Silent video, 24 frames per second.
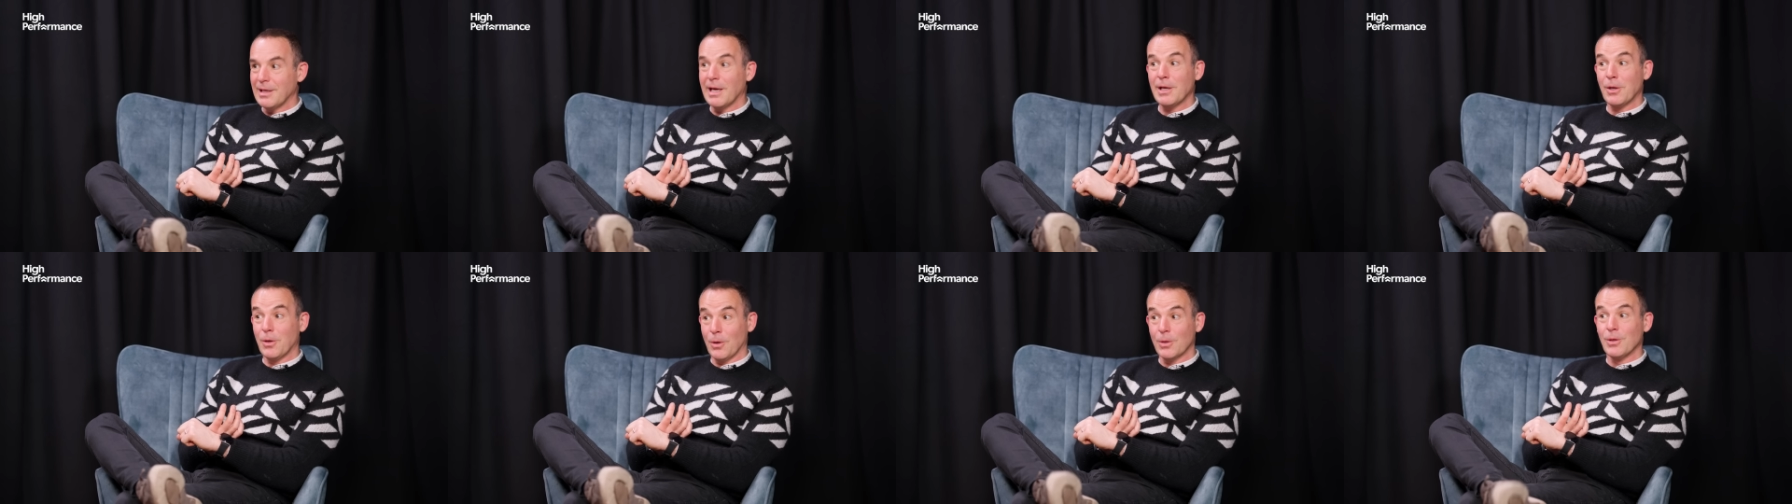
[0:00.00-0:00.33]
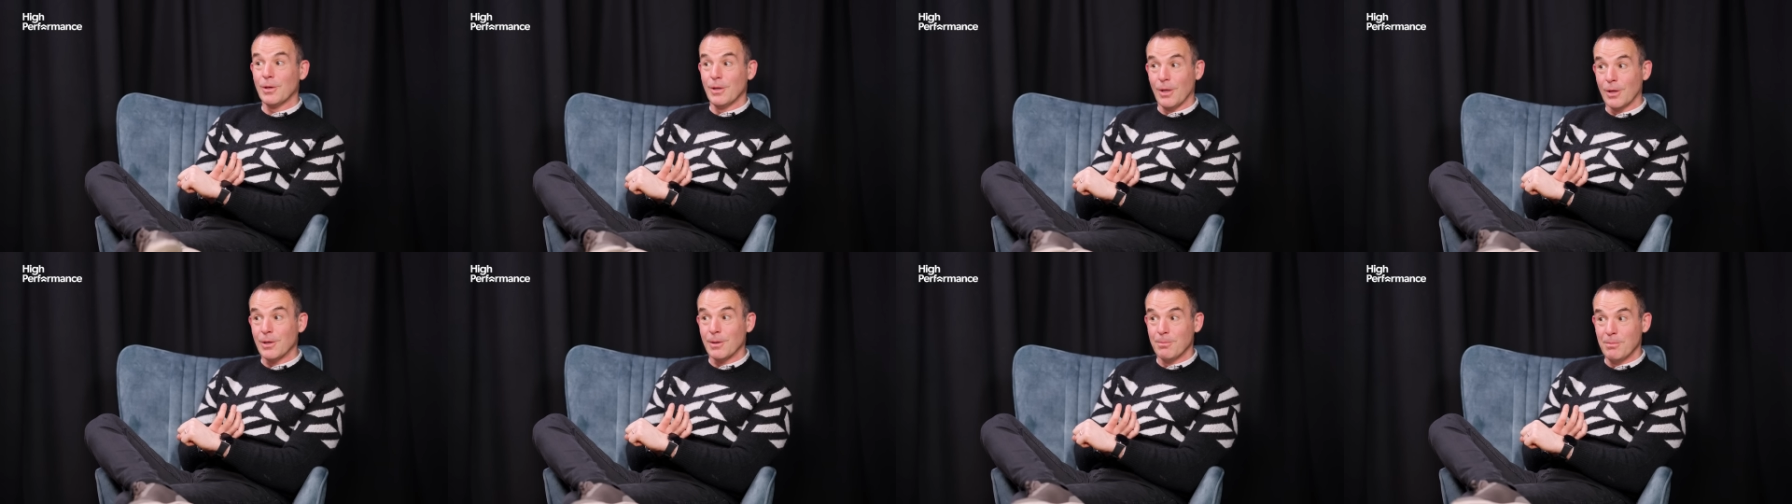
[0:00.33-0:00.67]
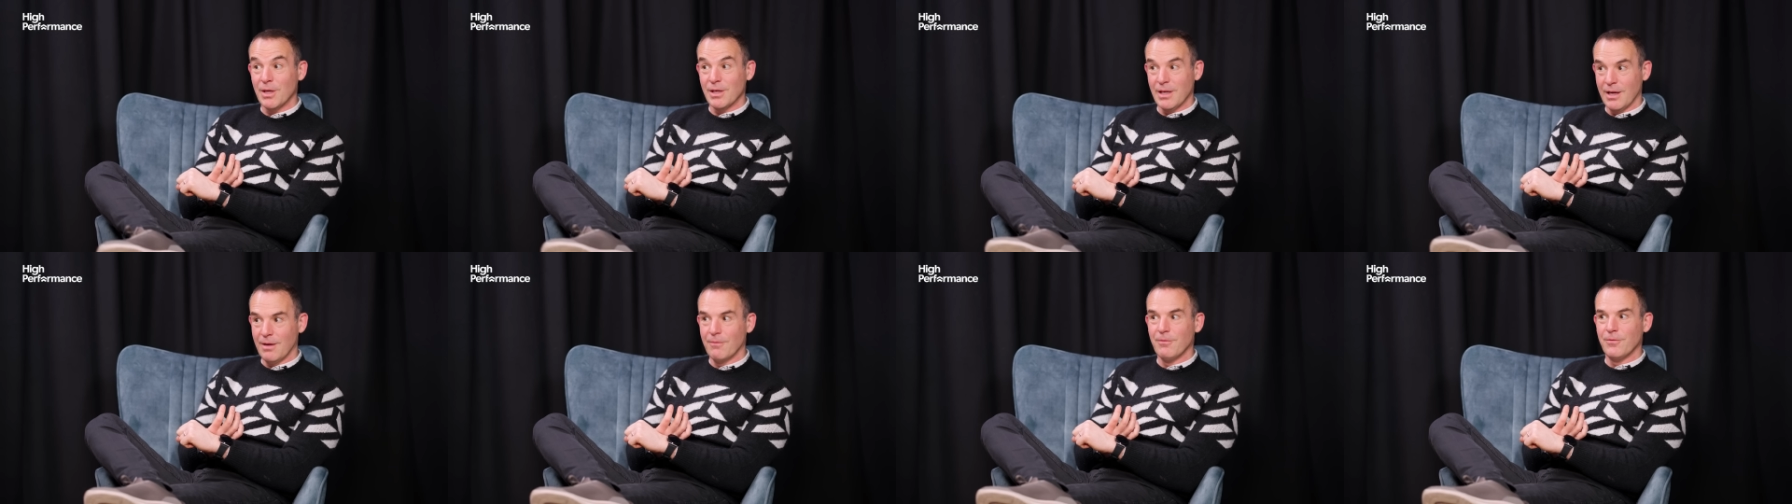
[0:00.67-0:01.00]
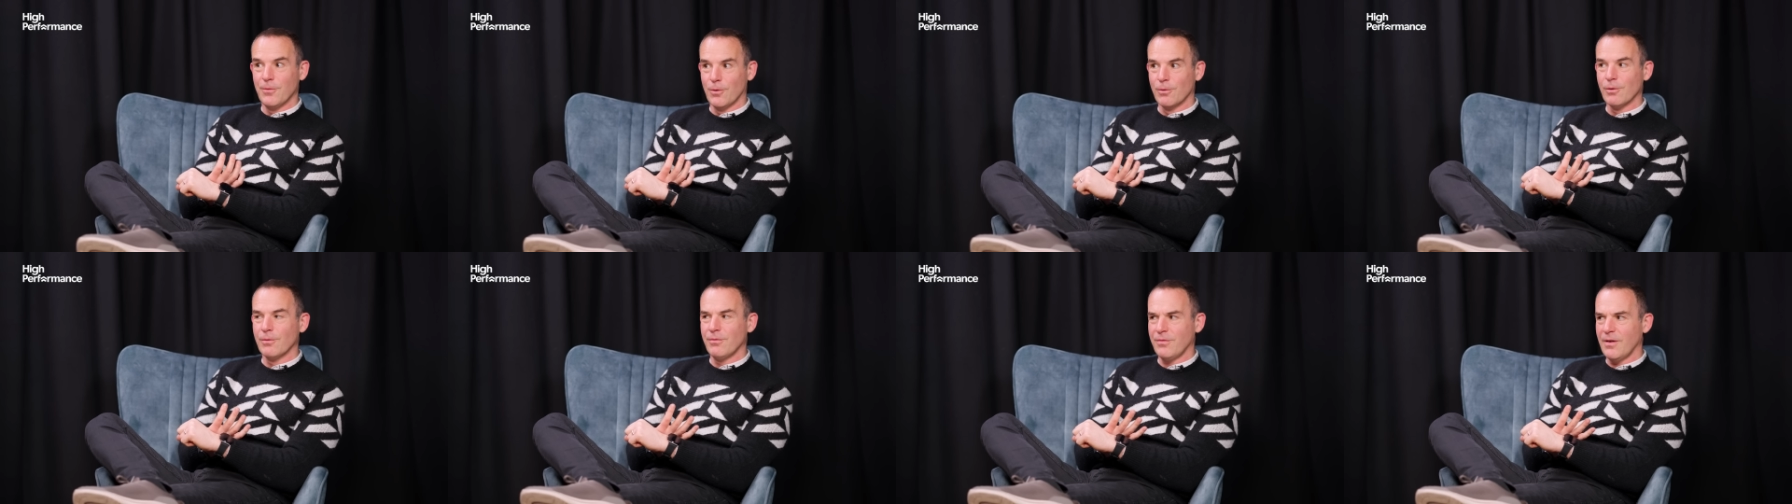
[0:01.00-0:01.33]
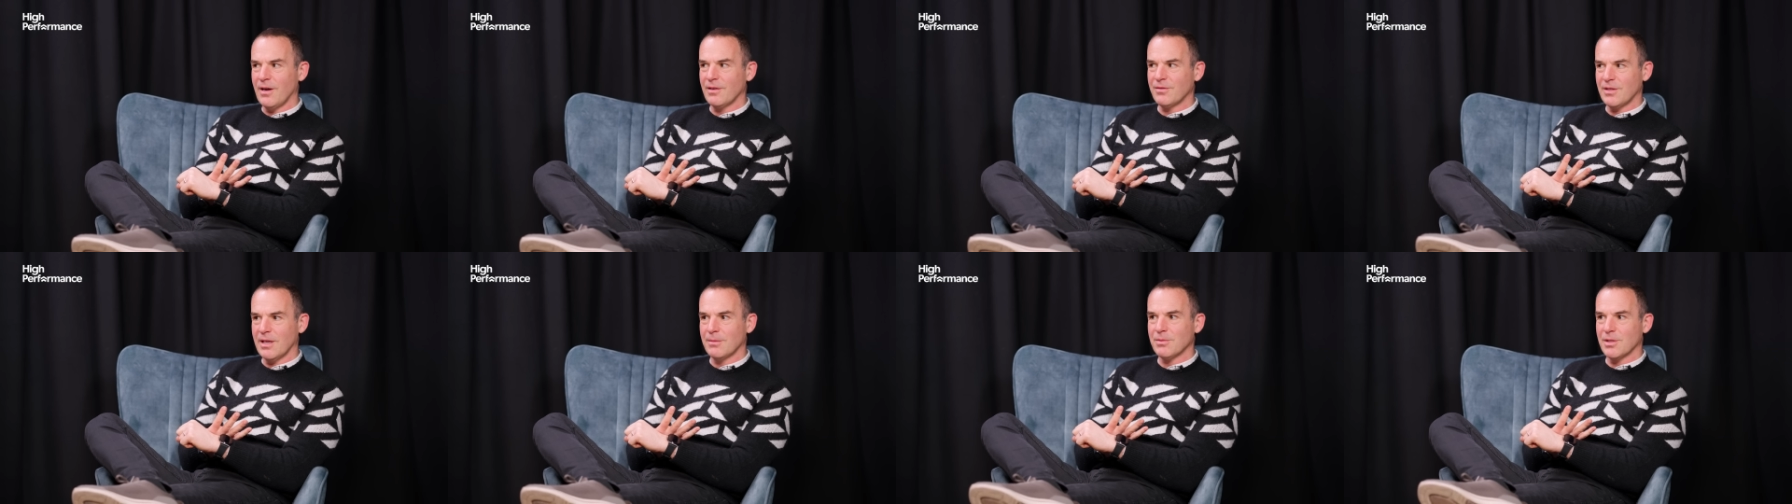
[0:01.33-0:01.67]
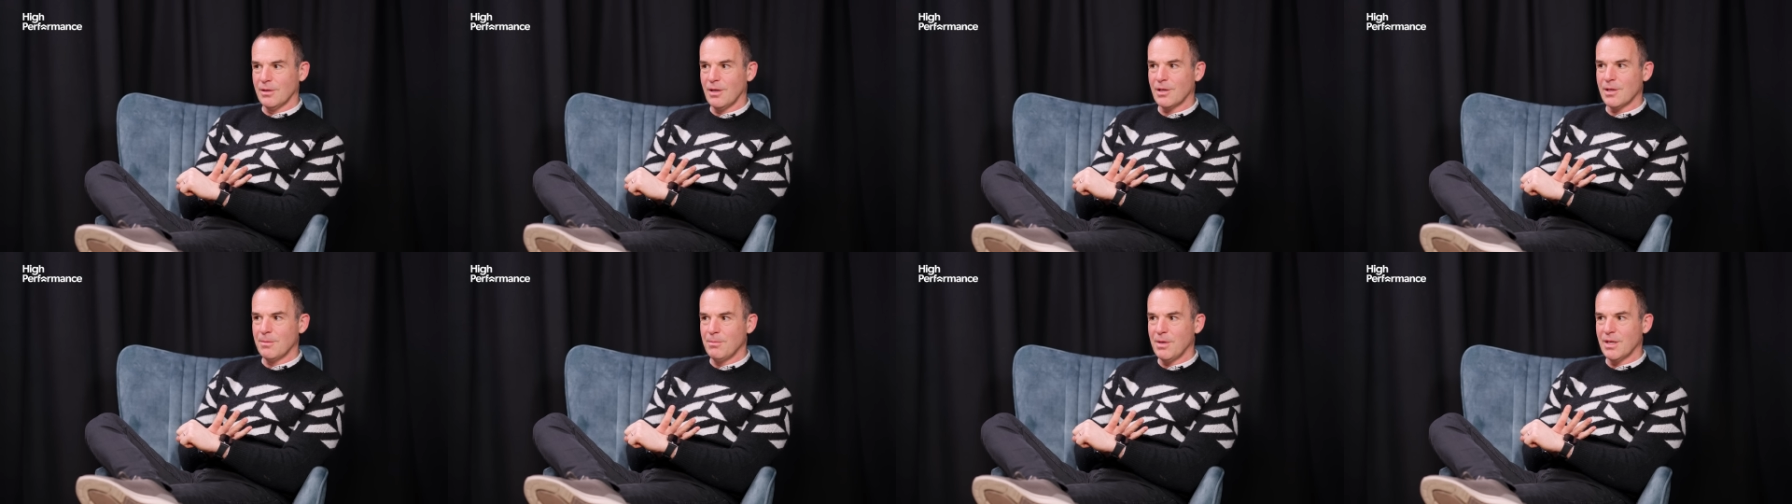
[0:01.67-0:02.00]
And I got a lot of money, and four or five times a
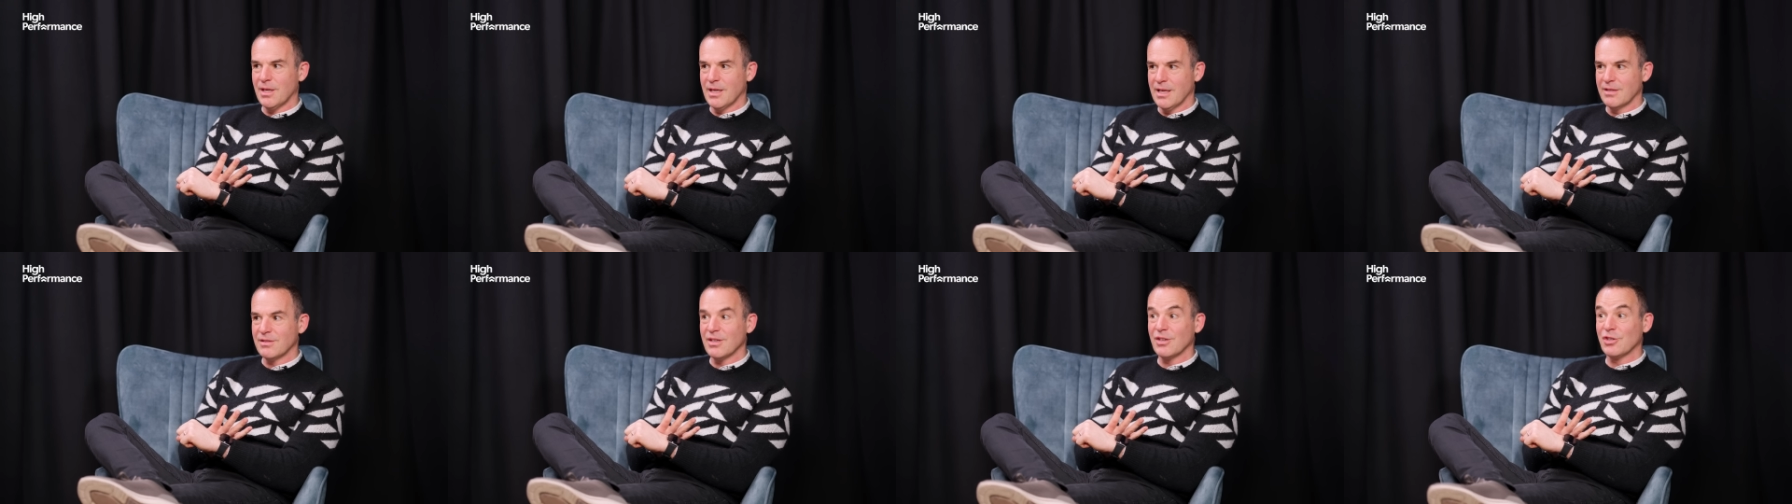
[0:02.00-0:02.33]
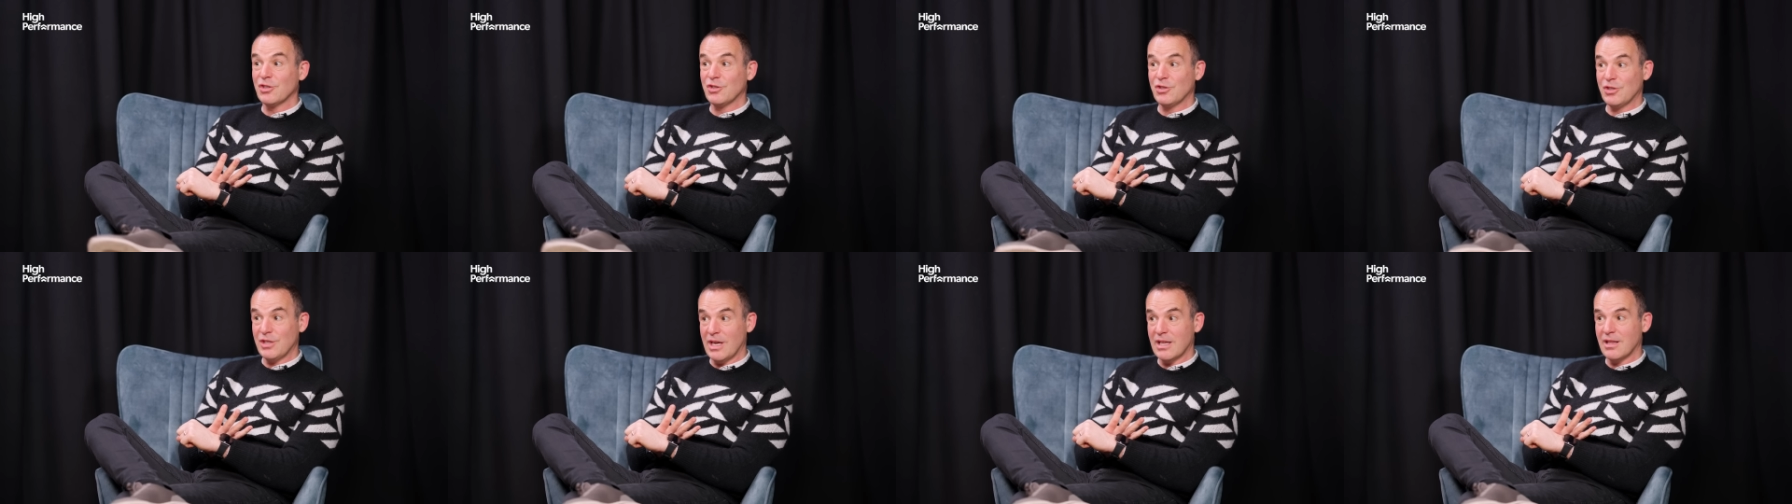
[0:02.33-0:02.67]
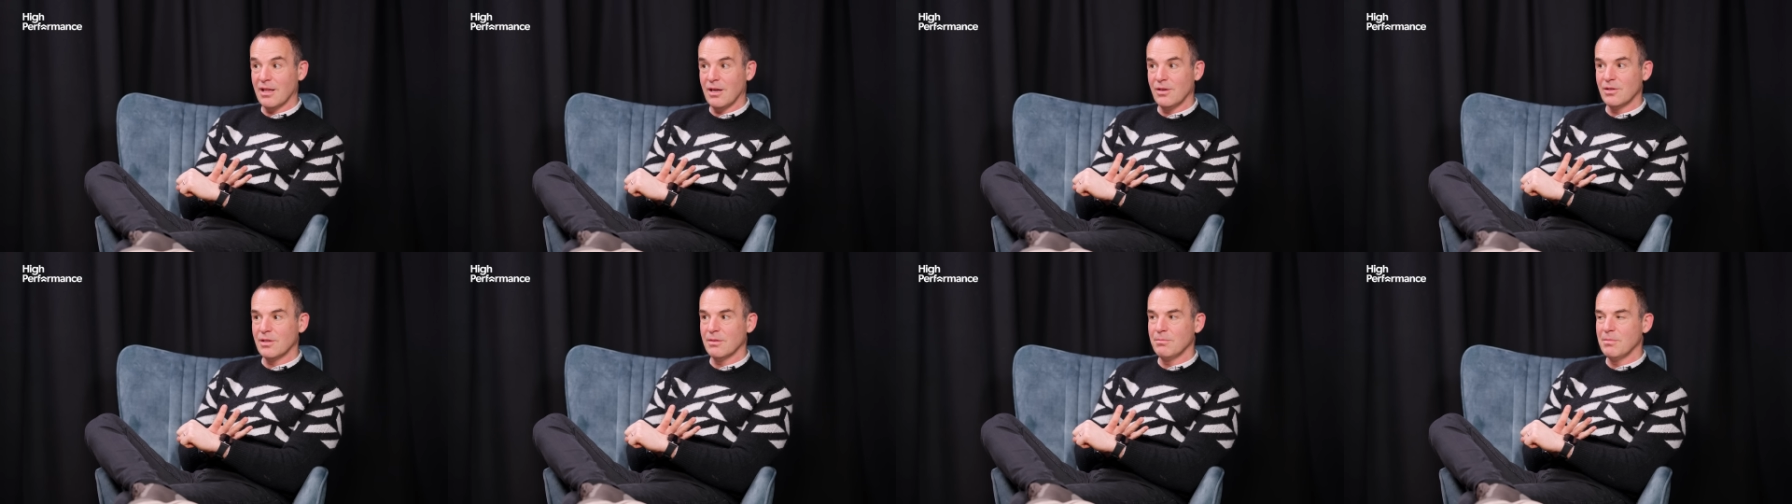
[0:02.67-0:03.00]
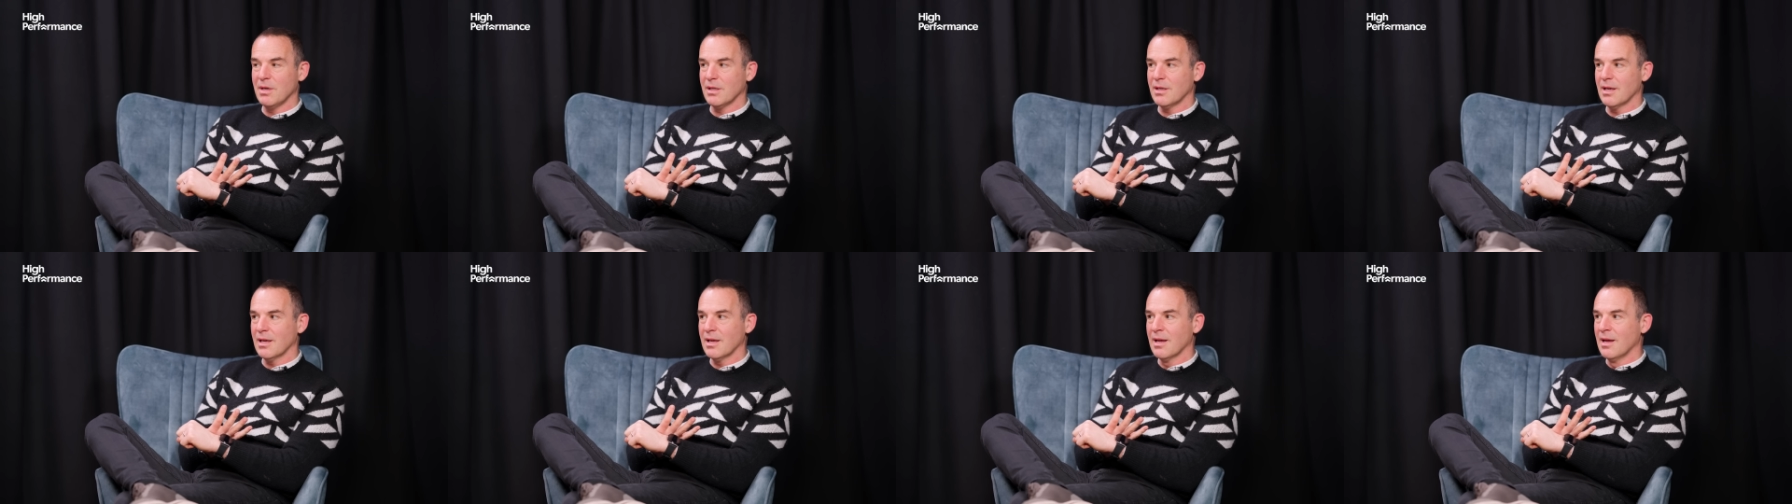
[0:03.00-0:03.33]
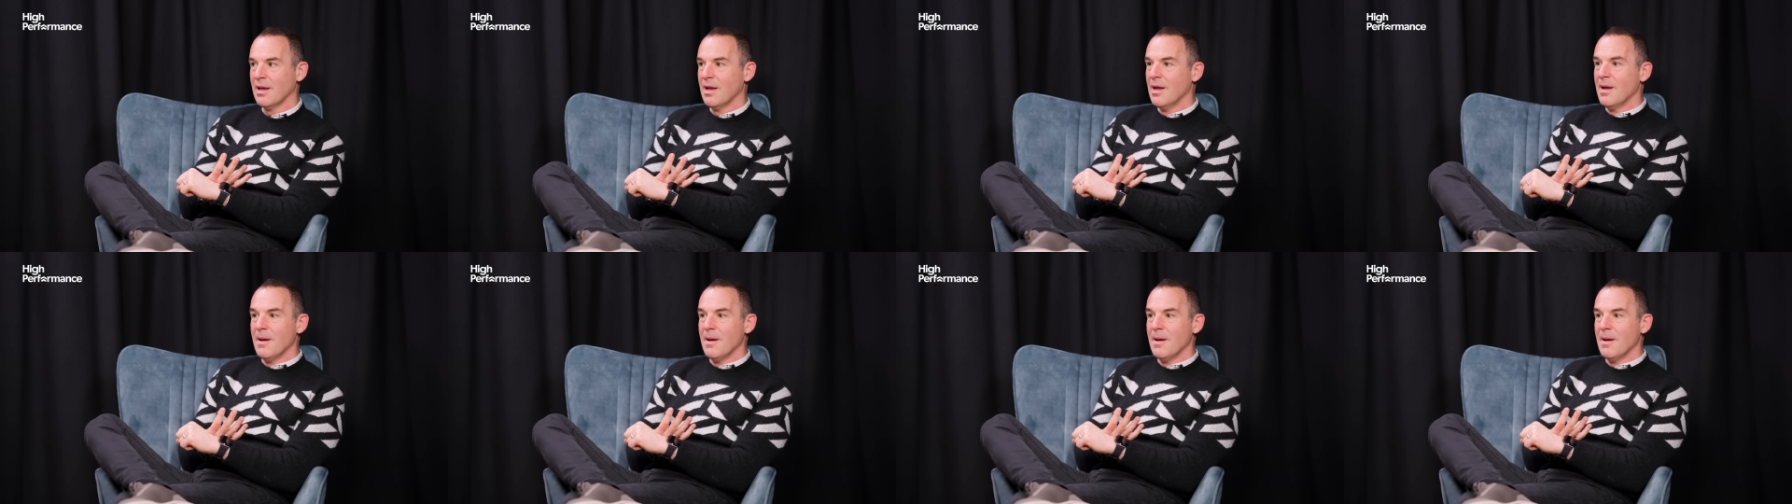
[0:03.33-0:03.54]
lot of money is a shed load of money.